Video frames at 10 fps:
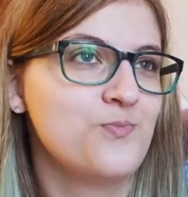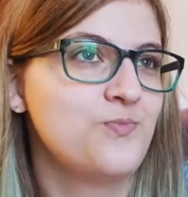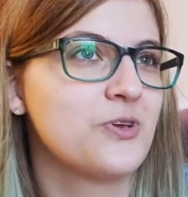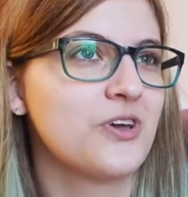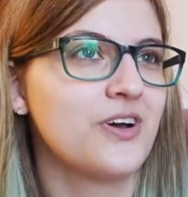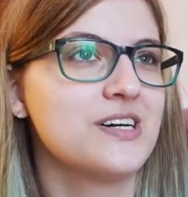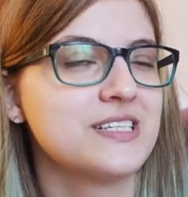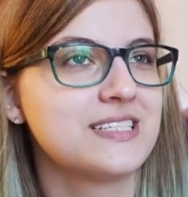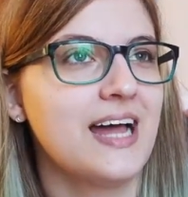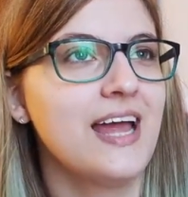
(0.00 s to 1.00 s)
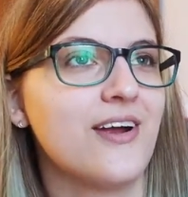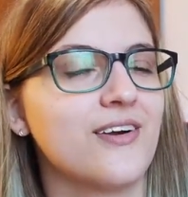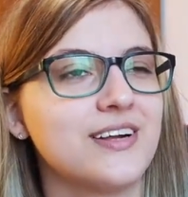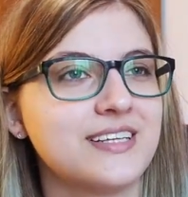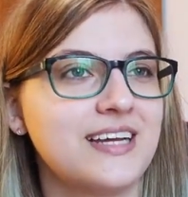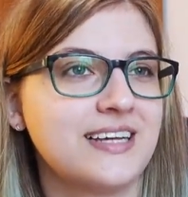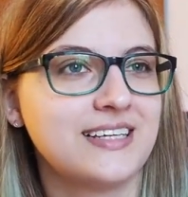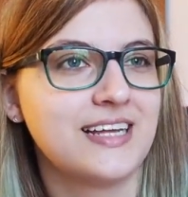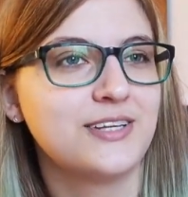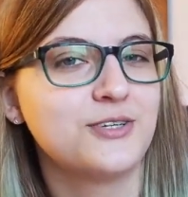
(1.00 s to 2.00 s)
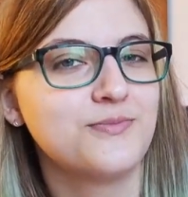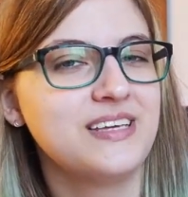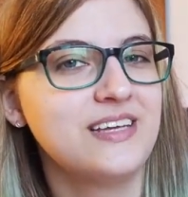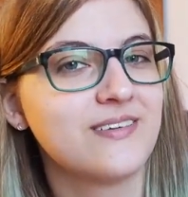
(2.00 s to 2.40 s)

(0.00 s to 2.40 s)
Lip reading: because I heard they tend to be